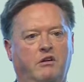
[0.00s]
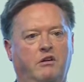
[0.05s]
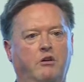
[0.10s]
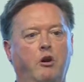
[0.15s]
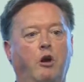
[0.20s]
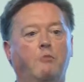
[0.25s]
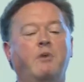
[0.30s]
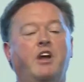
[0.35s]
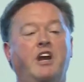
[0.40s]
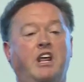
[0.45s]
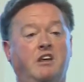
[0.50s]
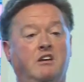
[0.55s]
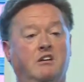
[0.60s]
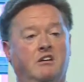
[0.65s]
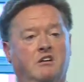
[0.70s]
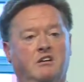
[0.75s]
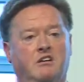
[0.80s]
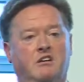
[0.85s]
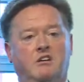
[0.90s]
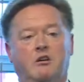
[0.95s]
no money.
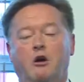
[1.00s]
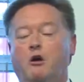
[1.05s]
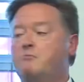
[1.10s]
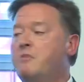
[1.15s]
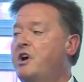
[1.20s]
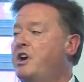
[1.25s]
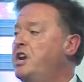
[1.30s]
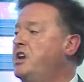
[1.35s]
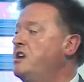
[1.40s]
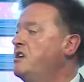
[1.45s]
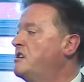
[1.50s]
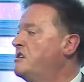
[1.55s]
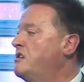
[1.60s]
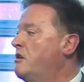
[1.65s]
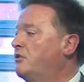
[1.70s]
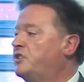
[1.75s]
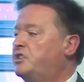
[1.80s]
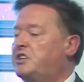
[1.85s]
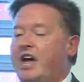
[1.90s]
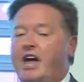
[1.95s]
No money, no
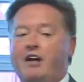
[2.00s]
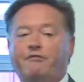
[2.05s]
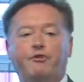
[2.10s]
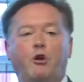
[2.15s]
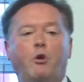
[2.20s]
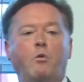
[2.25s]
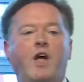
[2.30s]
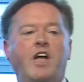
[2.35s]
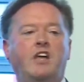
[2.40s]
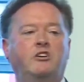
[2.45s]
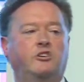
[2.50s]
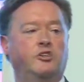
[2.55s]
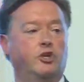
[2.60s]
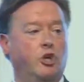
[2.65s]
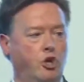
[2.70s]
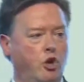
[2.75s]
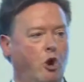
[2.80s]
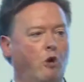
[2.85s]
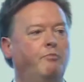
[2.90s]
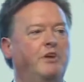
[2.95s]
staff, no wages,
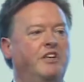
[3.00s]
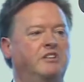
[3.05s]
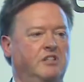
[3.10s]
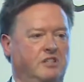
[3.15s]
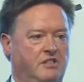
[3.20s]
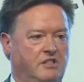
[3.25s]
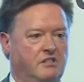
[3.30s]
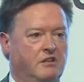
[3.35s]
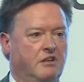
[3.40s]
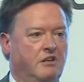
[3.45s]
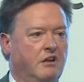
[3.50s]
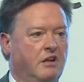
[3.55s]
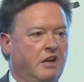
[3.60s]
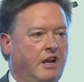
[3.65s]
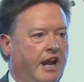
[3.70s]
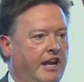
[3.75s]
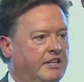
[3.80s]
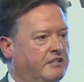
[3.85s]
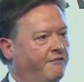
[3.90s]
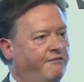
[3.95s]
no business.
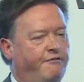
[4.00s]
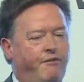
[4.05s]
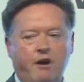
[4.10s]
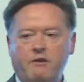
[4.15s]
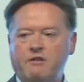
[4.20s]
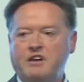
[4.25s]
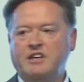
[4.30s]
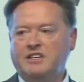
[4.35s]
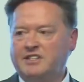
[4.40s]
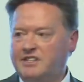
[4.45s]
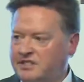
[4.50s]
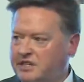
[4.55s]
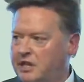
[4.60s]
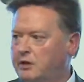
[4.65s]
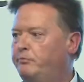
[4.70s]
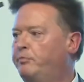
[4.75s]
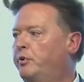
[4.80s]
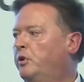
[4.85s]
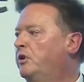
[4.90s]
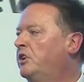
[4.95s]
It's a very
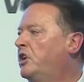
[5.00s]
simple